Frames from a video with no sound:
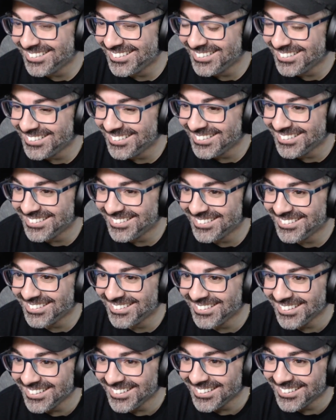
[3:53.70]

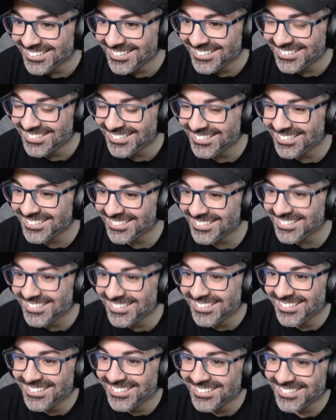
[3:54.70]

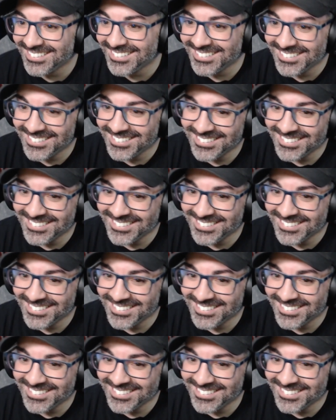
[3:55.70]
(not speaking)